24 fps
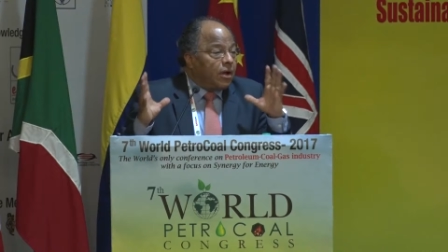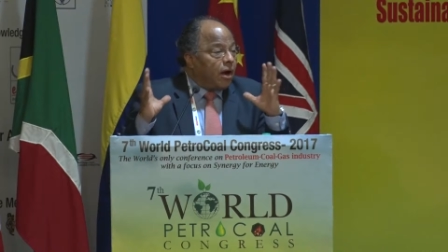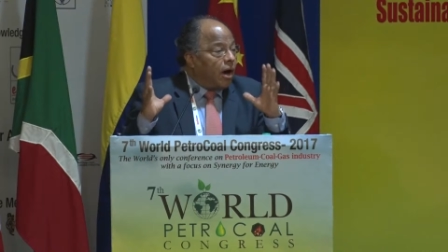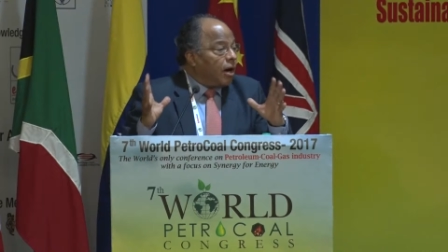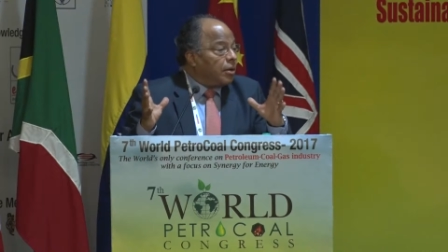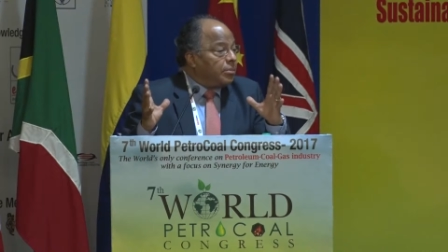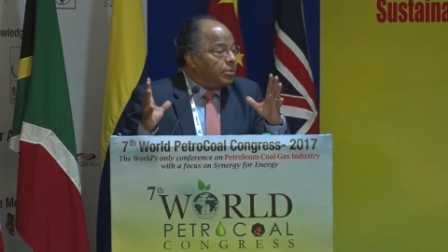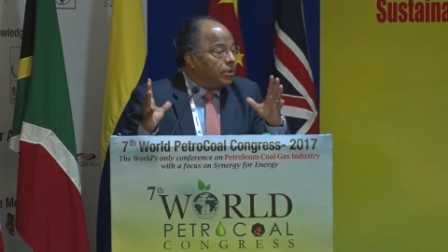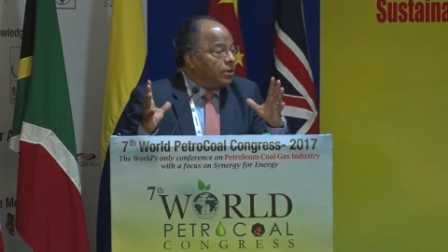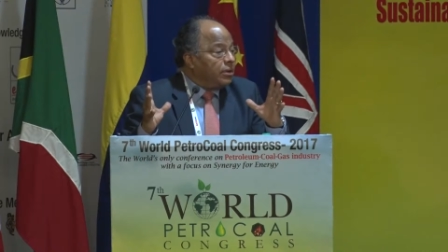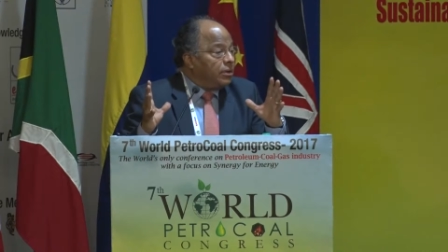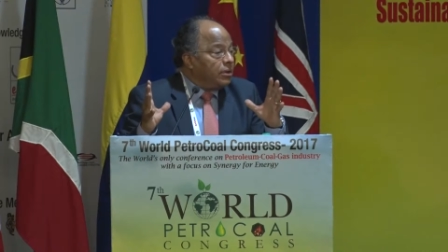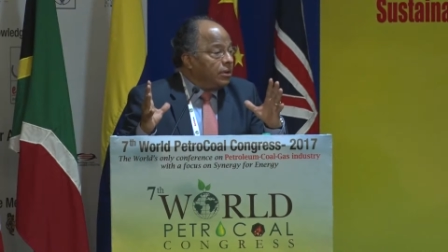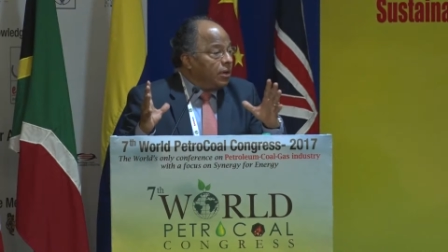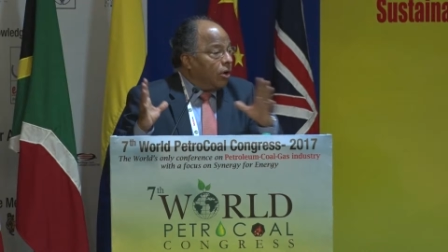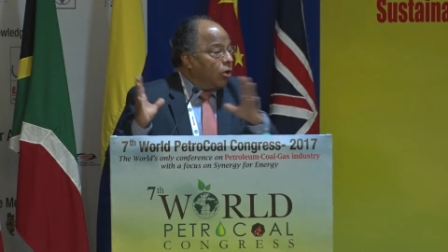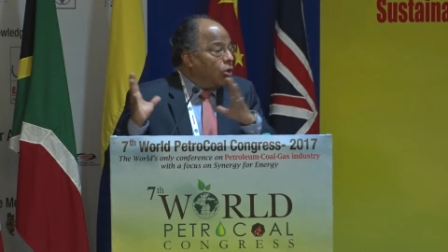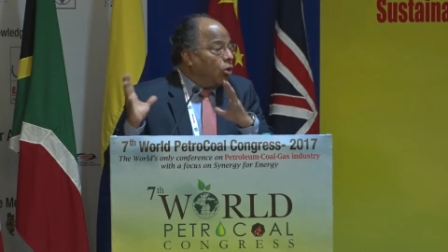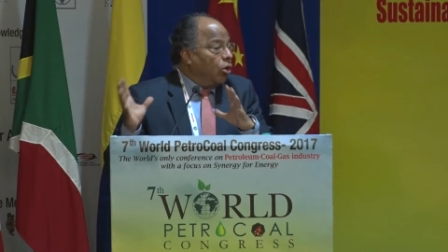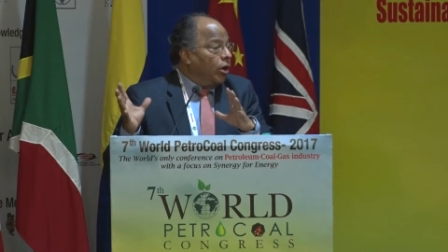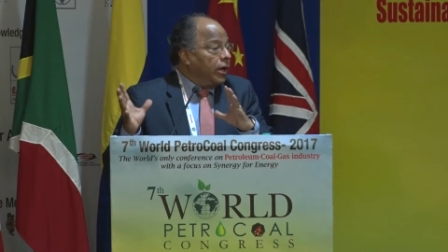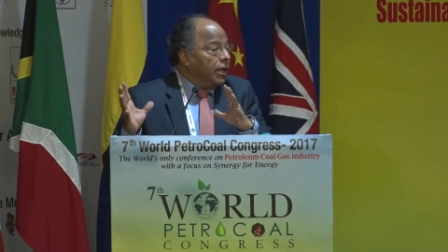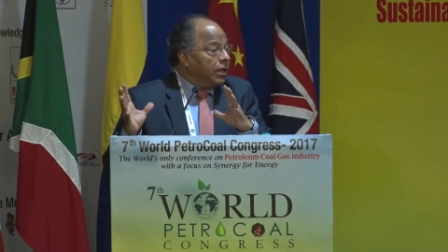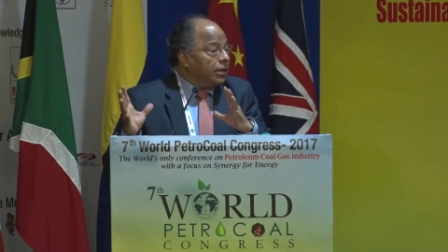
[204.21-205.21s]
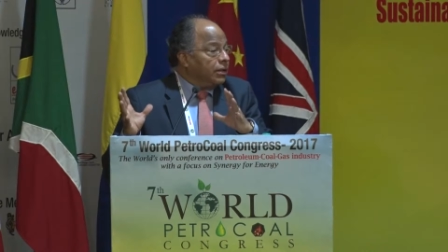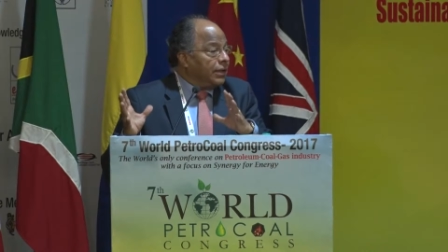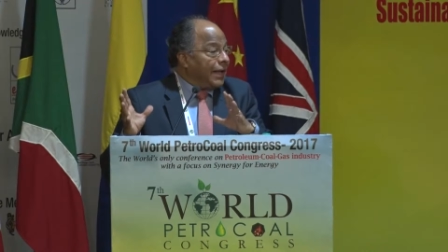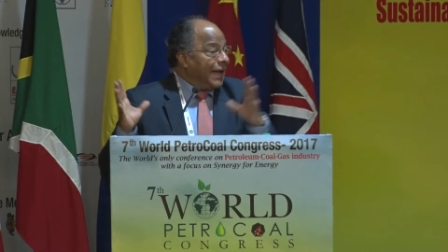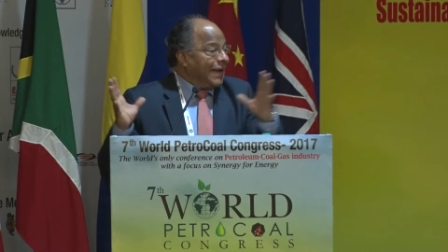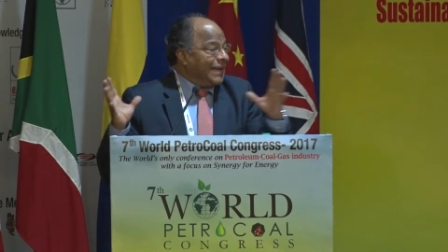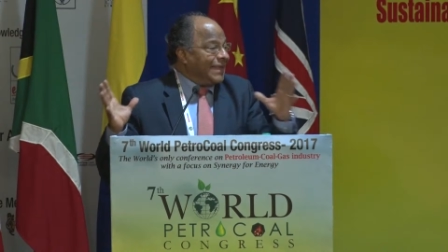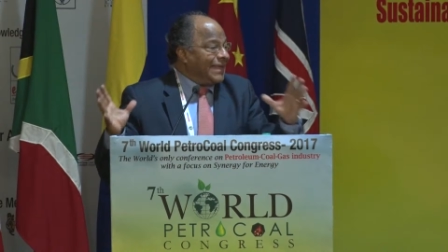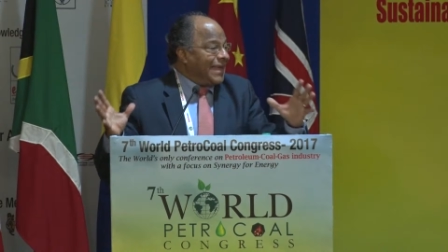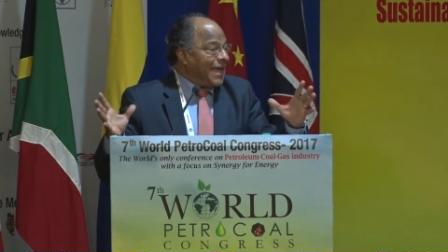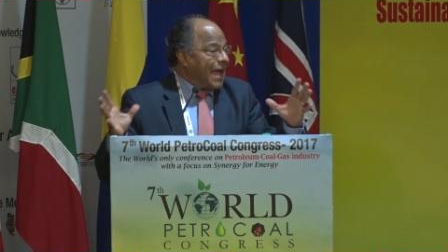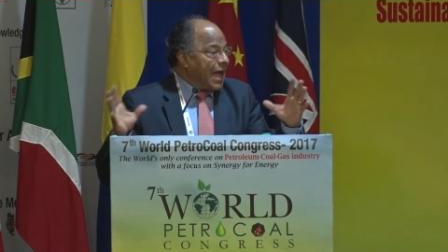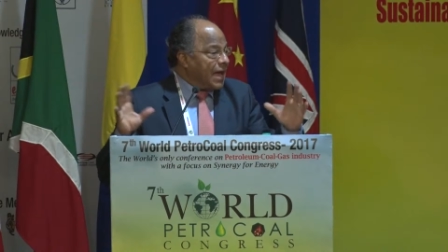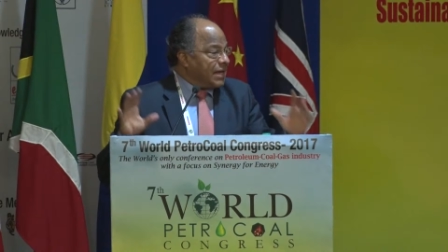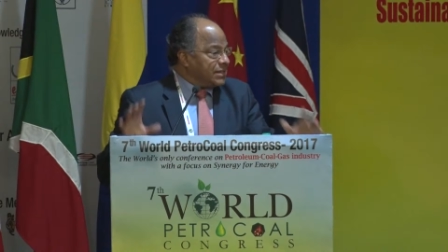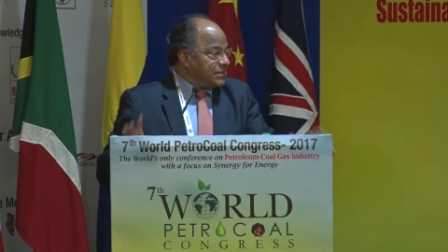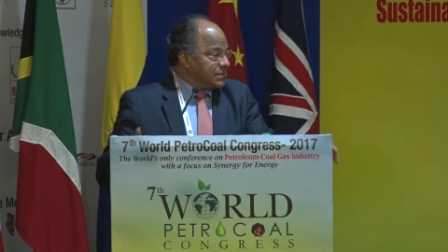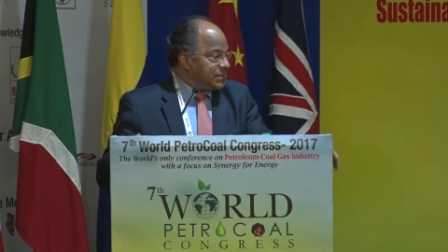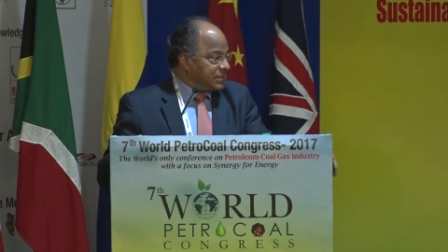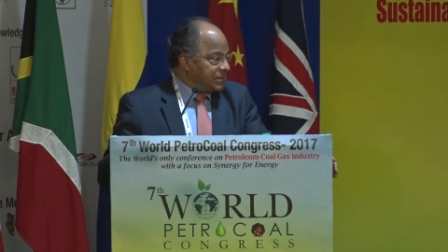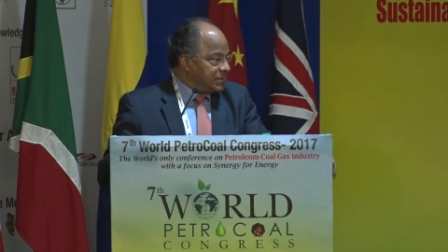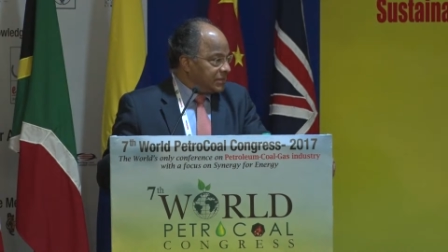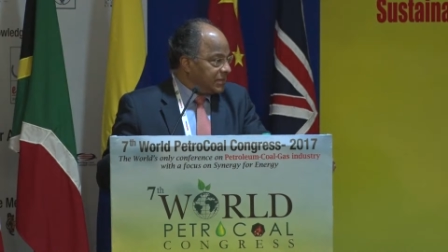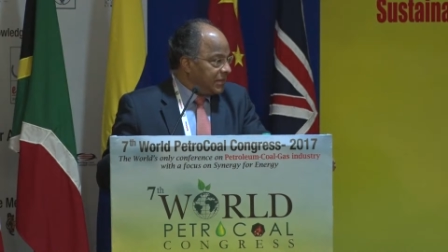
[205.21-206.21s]
carbon, oil, and
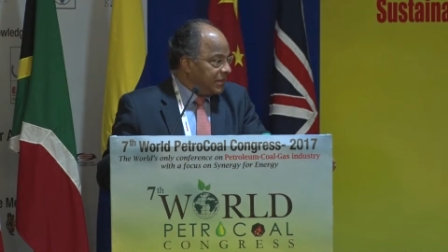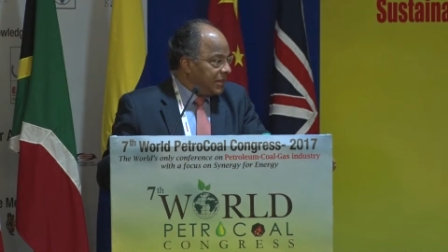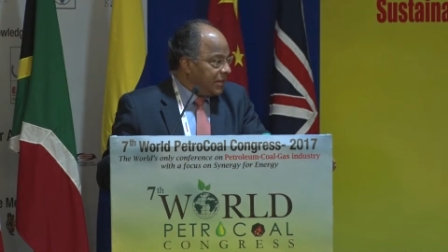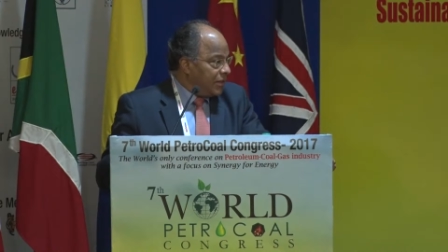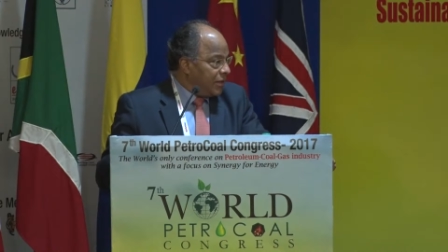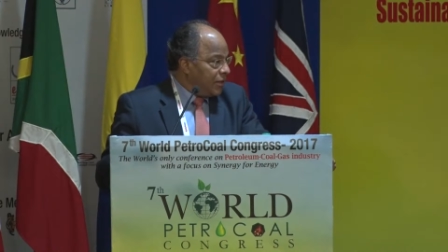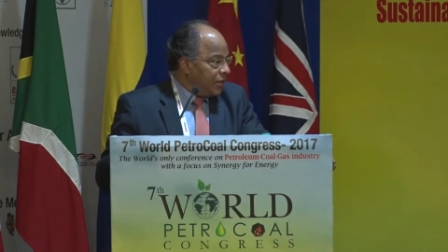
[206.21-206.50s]
gas.